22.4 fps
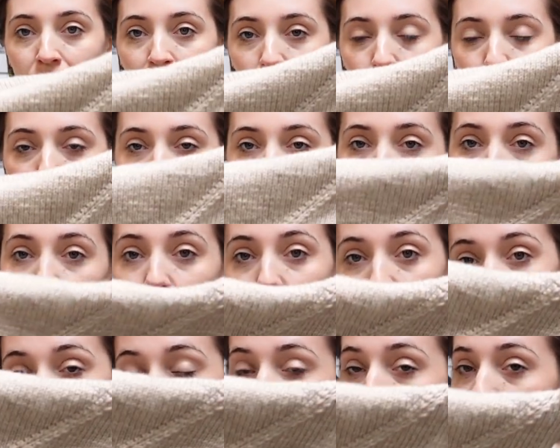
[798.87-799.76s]
which,
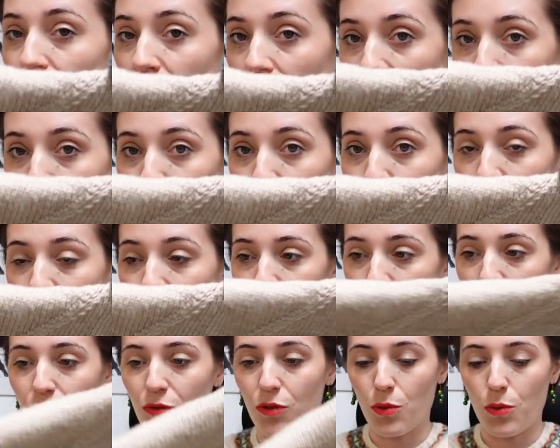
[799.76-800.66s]
okay, fine, pretty
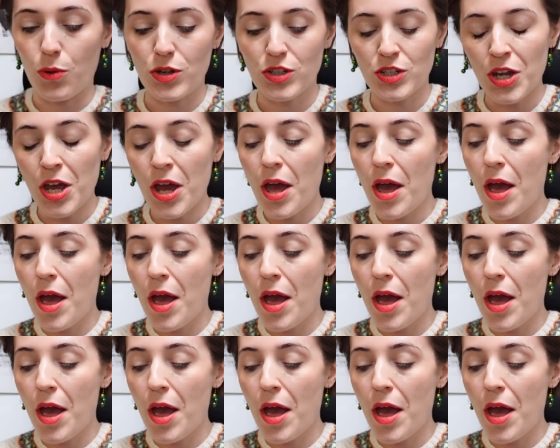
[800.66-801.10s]
straightforward.